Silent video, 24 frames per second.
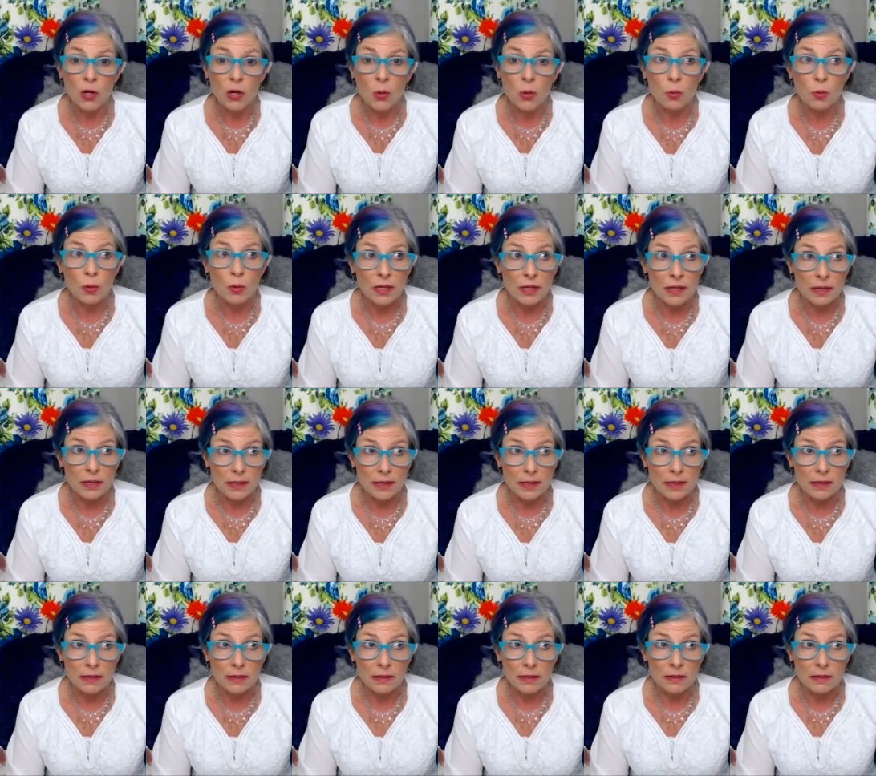
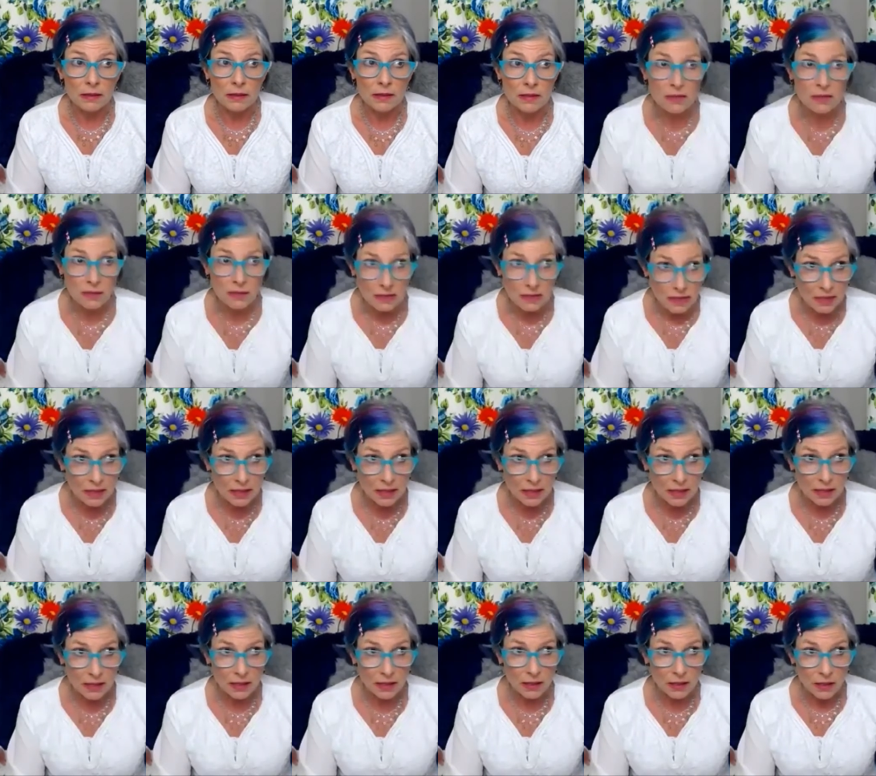we
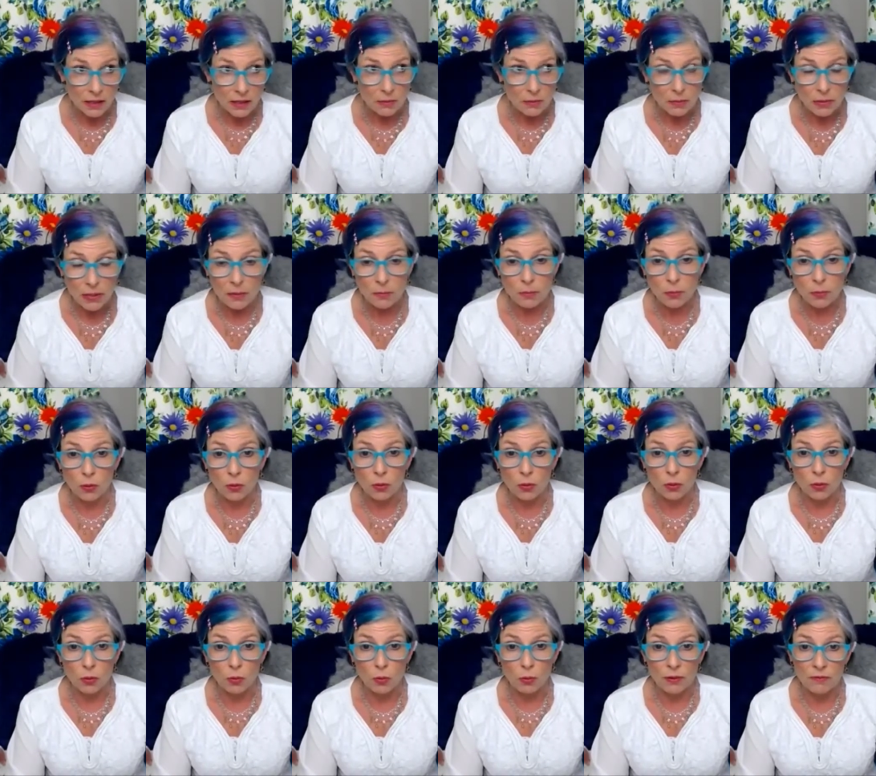see people
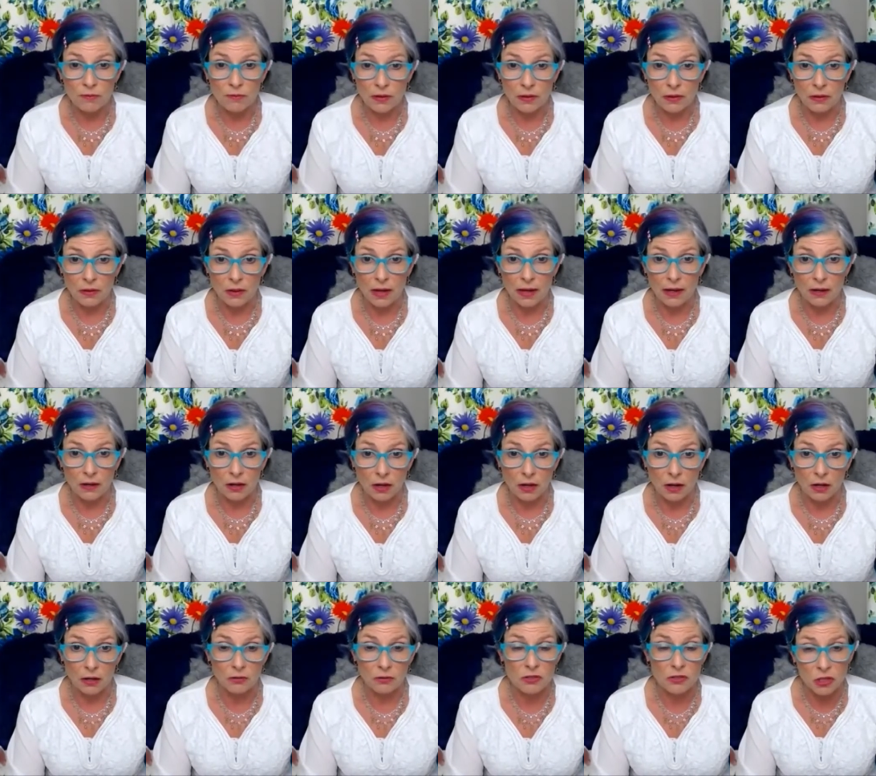who we feel like
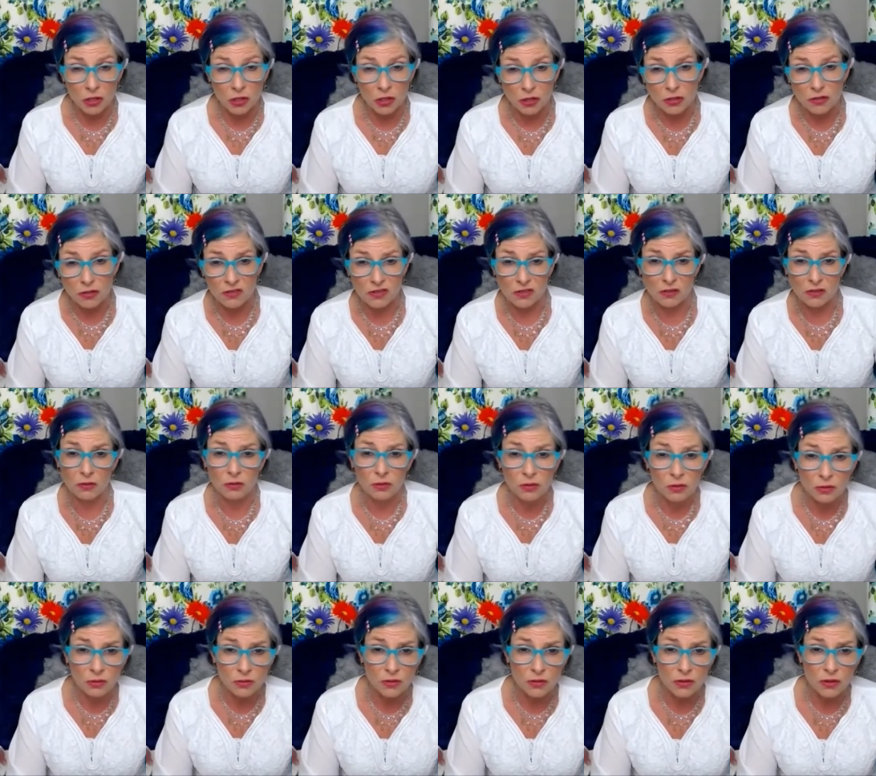are jerks or
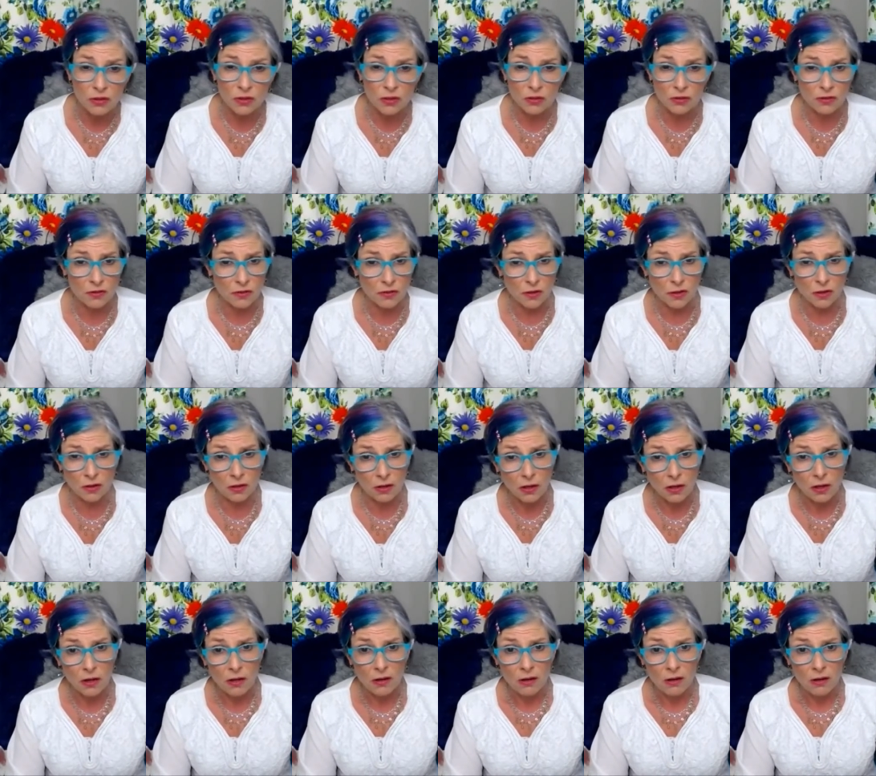losers or